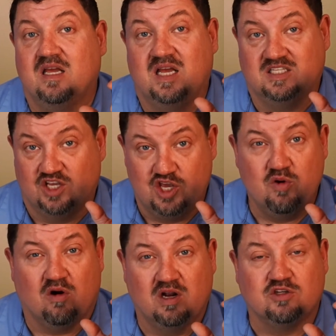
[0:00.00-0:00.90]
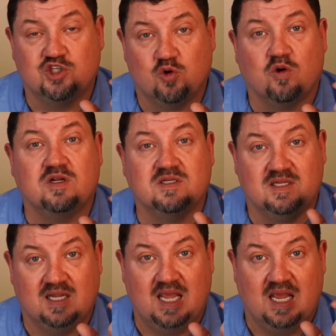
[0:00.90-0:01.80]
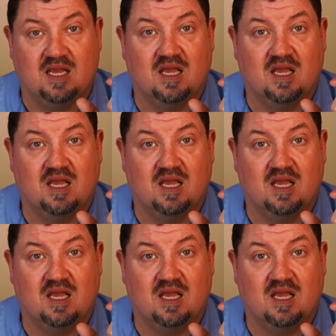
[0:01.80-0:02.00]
it's a URL shortened link,